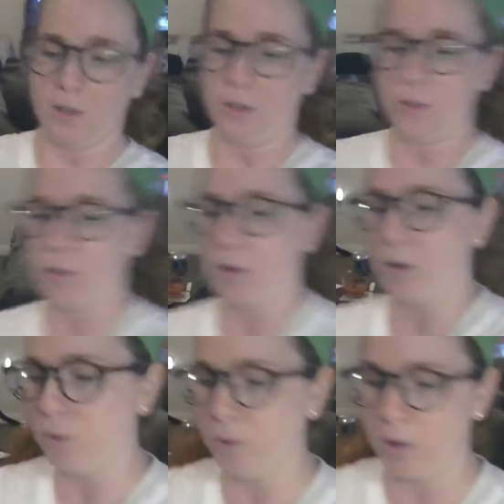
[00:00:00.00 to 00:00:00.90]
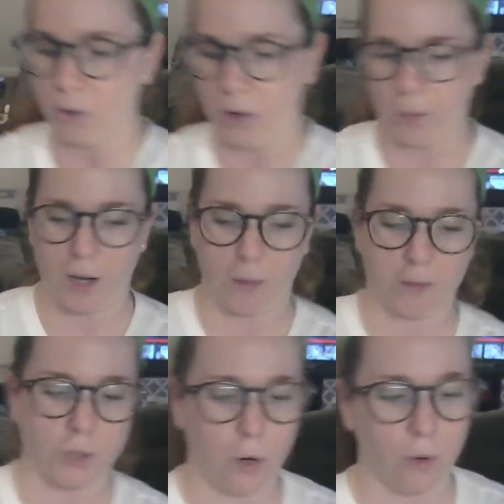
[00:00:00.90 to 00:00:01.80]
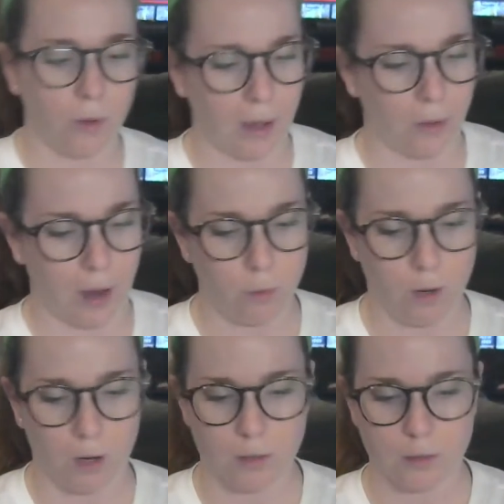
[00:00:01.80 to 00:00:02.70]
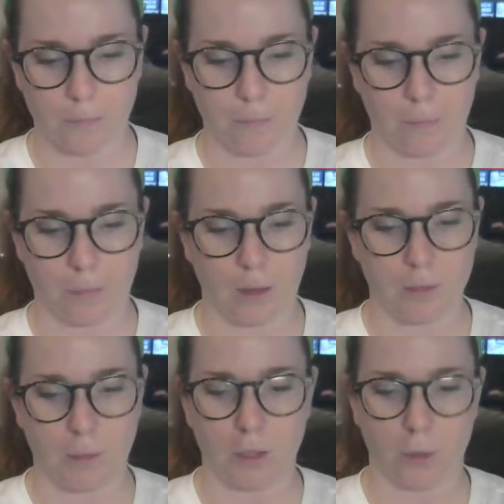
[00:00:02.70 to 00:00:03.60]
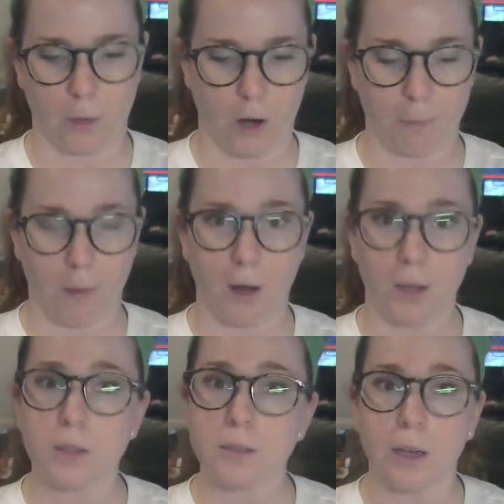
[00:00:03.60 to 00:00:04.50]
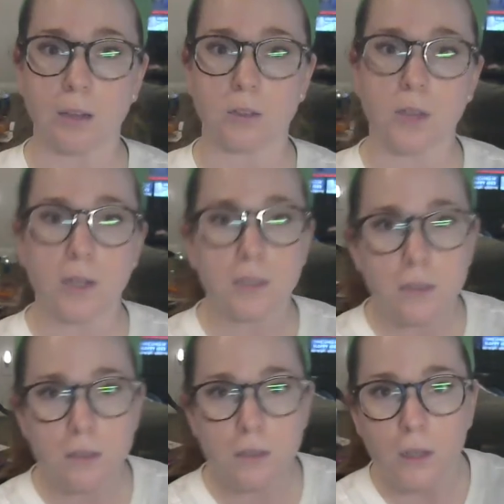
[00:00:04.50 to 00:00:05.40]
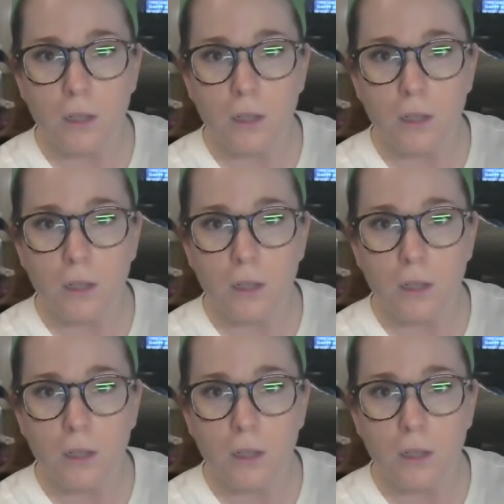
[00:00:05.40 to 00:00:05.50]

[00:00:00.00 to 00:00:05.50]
so a great way to show how that works is by doing harmonics exercises.